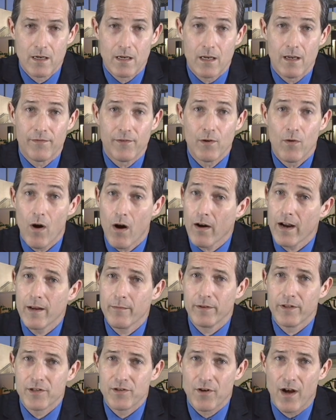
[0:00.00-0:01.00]
If you are
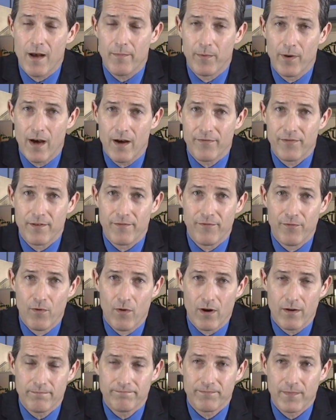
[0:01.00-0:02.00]
able to drop off the
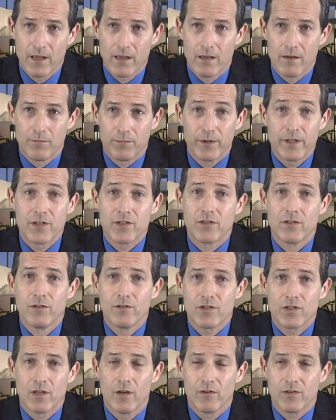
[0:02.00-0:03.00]
form, please
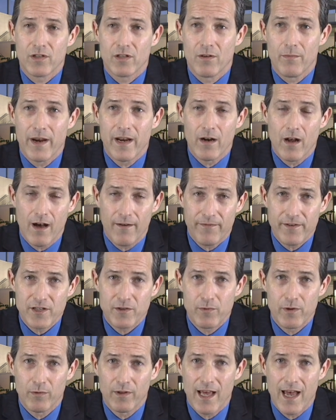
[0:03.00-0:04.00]
do so to the main
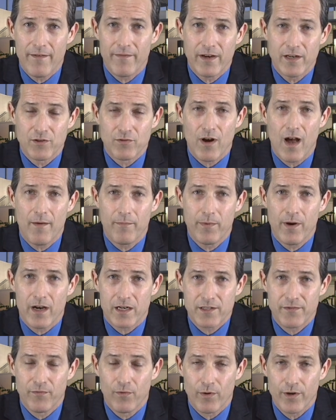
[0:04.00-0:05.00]
office. We will have a drop
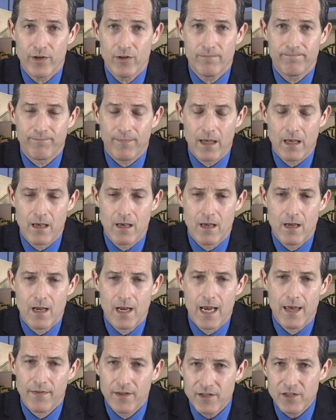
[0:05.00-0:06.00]
box for you.
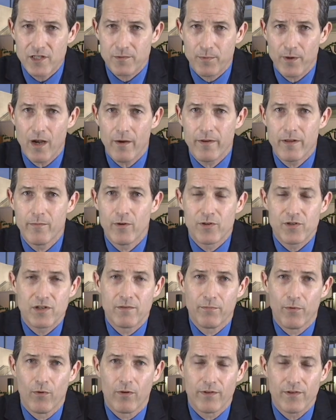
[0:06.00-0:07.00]
And this is probably the most
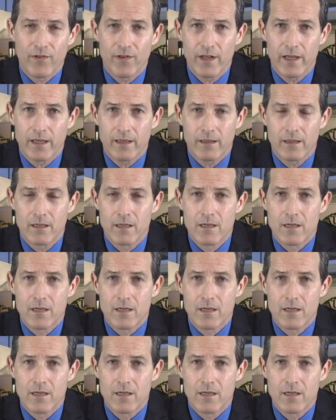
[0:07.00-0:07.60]
important thing.